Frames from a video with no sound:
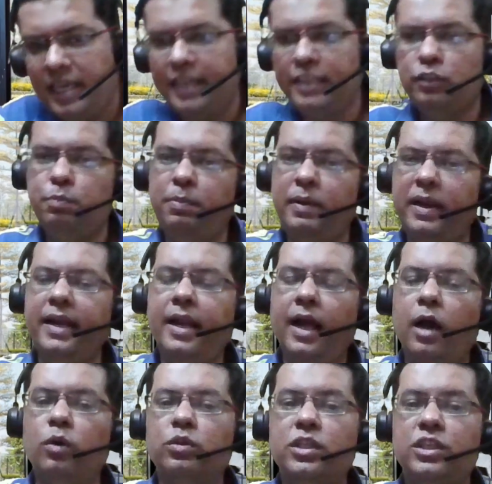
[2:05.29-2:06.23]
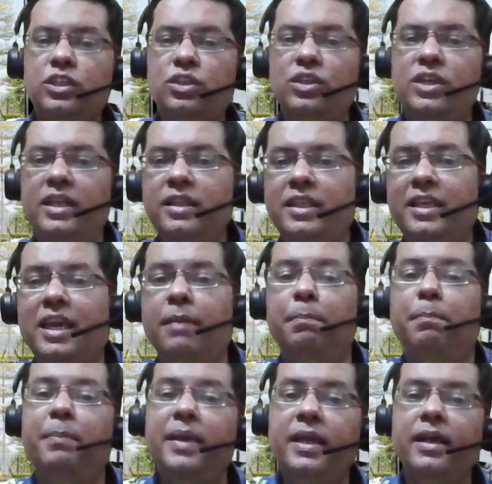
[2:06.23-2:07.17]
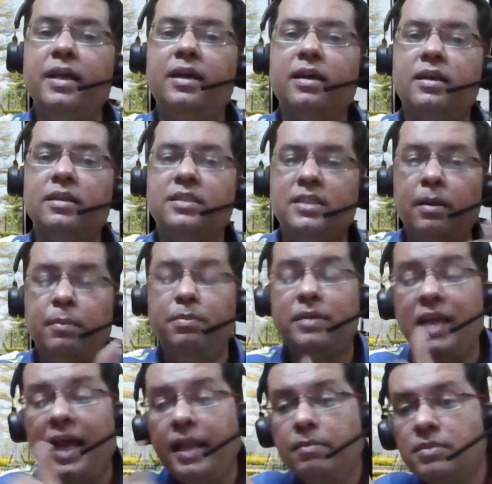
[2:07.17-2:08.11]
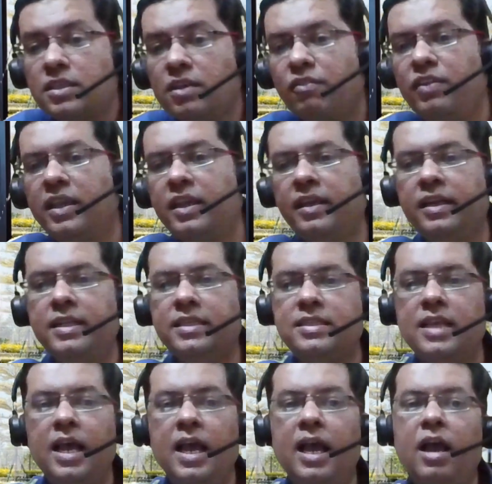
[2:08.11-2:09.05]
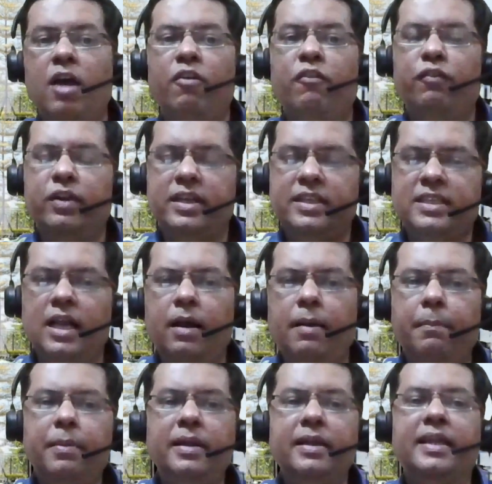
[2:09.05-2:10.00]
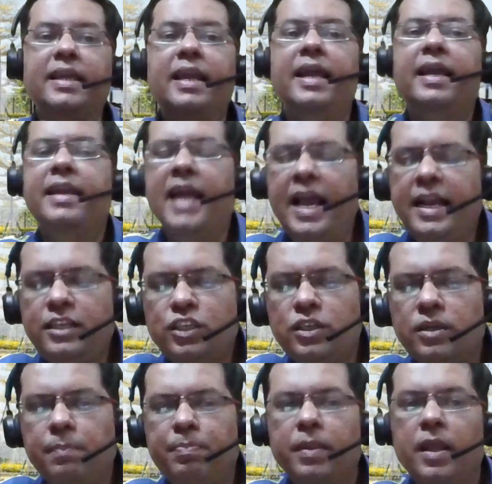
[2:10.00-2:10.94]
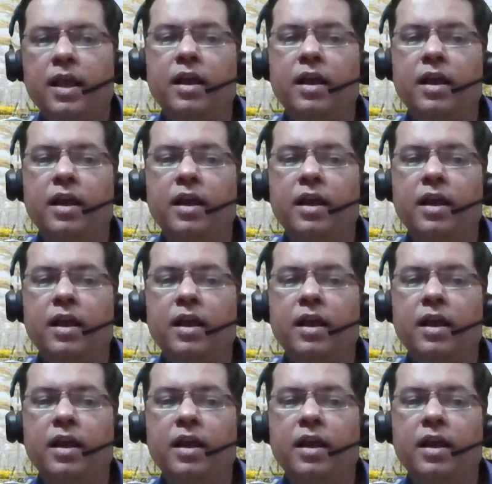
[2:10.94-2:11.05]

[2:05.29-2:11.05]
Explain how this strength can be sometimes a weakness, for example delay in action.